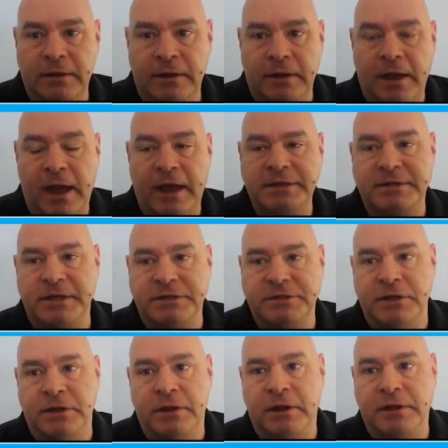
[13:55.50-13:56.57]
access
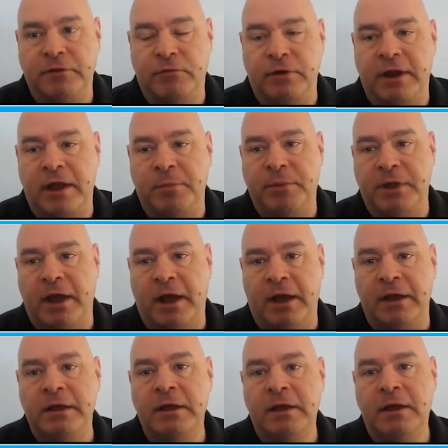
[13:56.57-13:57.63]
to a different
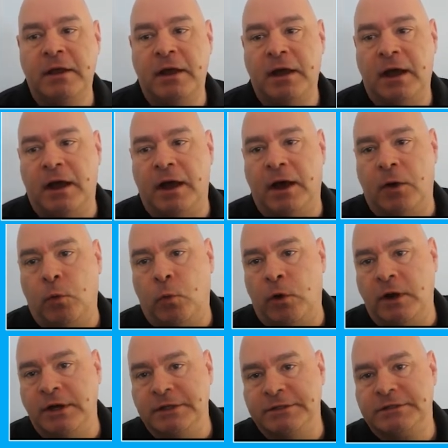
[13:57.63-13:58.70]
API
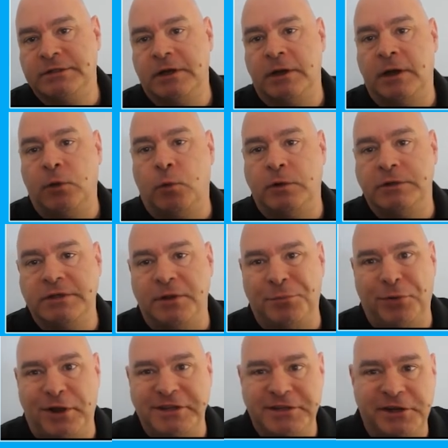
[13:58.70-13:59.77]
was
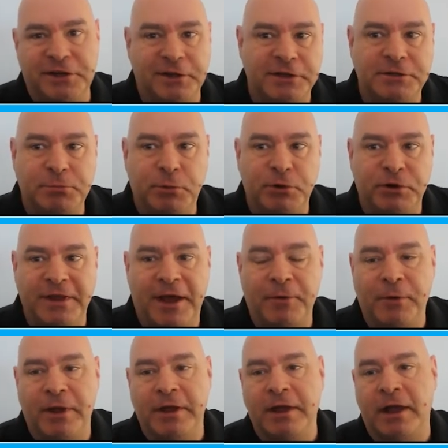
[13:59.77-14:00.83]
unpleasant. Let's put it that
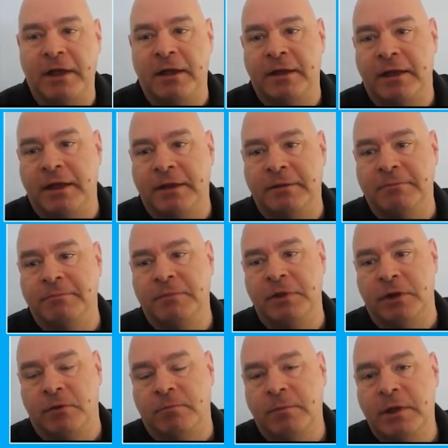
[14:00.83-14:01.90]
way,
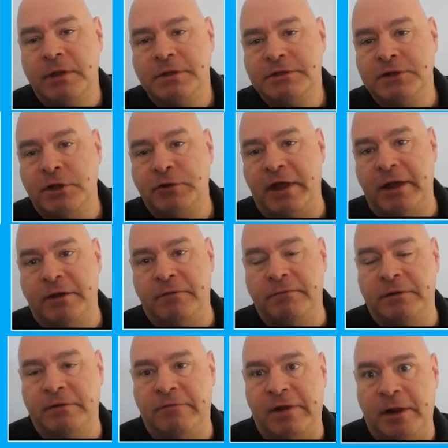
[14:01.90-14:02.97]
and slowed
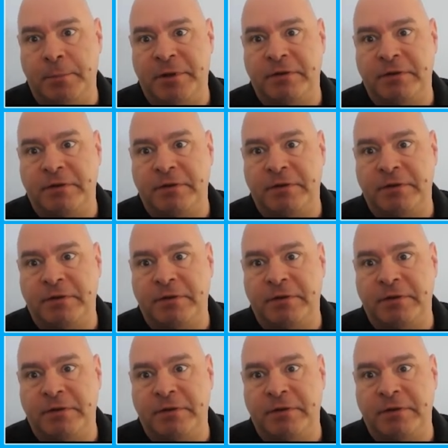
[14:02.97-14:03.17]
down development